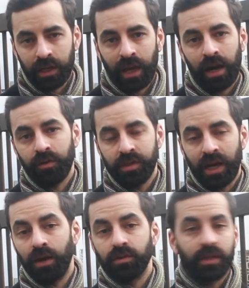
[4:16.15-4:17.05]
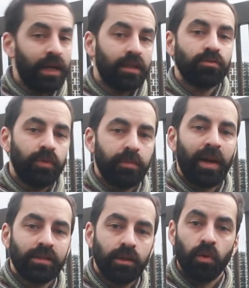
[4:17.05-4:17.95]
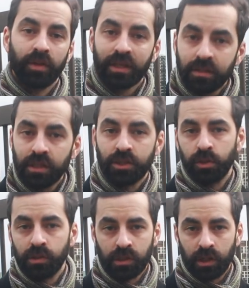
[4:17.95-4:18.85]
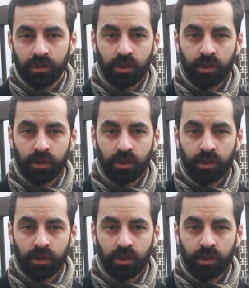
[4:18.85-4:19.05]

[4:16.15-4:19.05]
calories out, and it doesn't really matter what the constituents are.